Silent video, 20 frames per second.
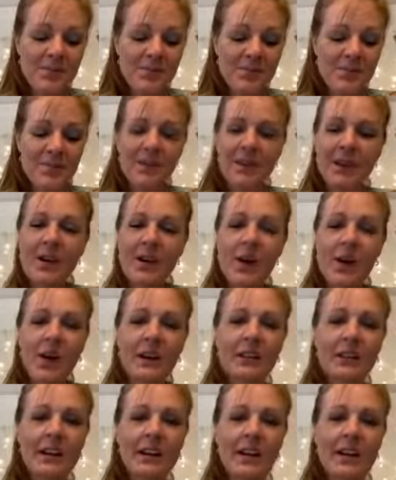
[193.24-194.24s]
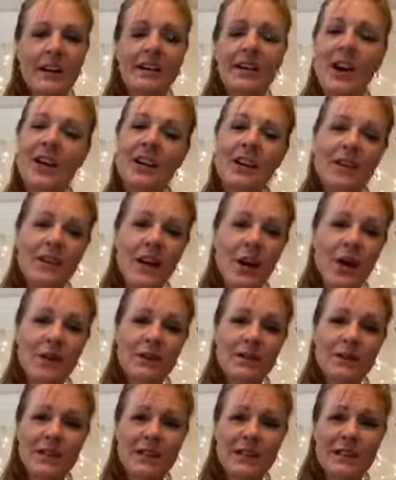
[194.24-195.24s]
They're called guardian
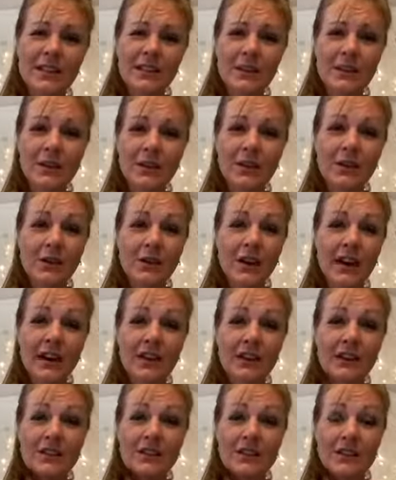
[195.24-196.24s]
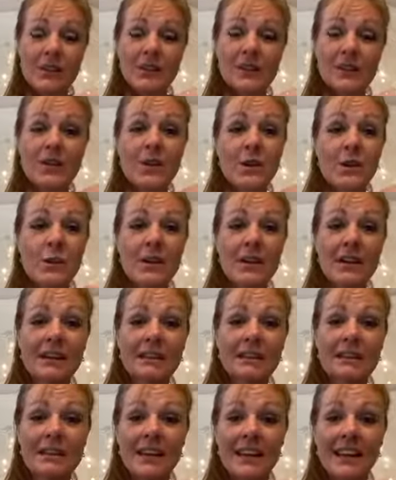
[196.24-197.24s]
hosts. They're essentially creators of
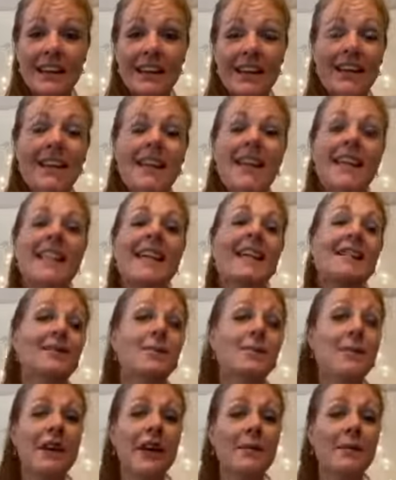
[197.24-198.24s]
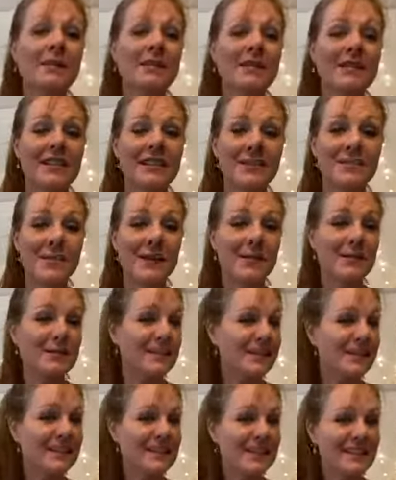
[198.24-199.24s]
humans, and that's what I believe. That's my
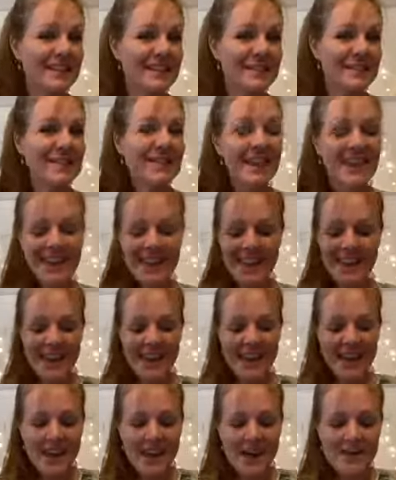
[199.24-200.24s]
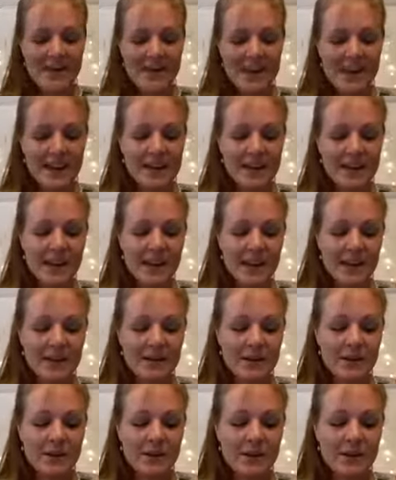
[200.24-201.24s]
belief system. But
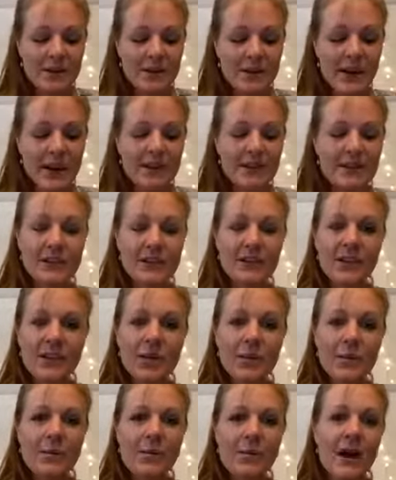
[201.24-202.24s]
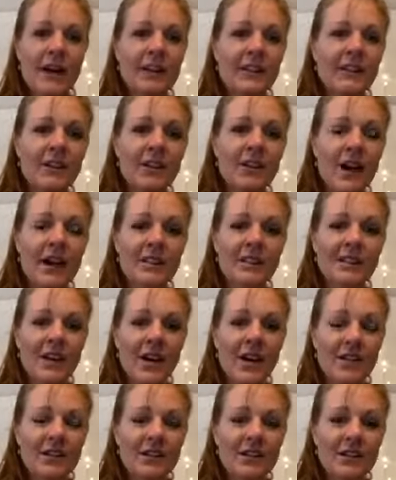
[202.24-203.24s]
creators of the human body, the Christ
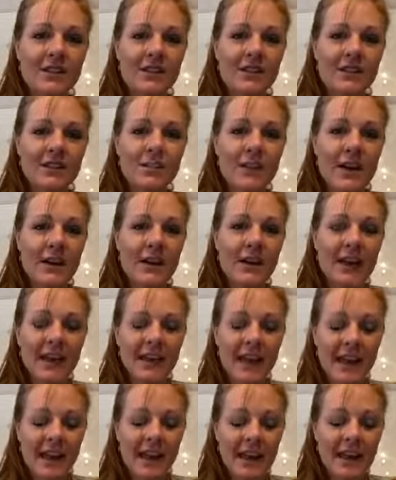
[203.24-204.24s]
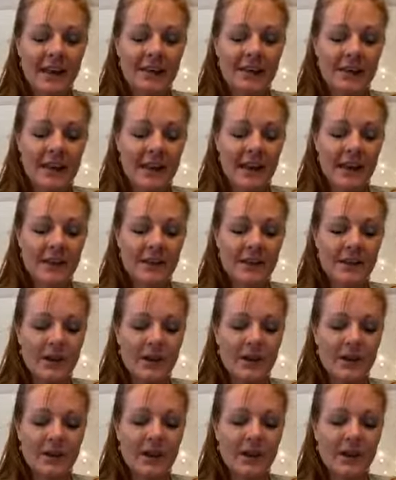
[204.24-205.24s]
consciousness body, and so
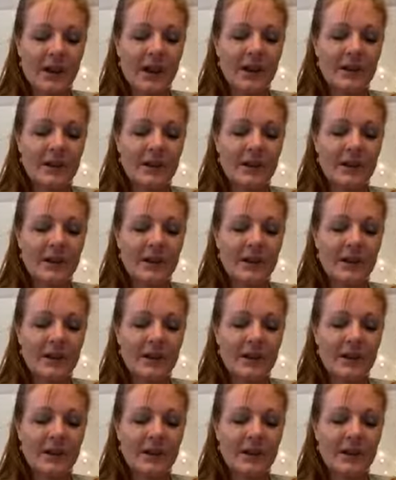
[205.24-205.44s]
I spent a lot of time. It's also known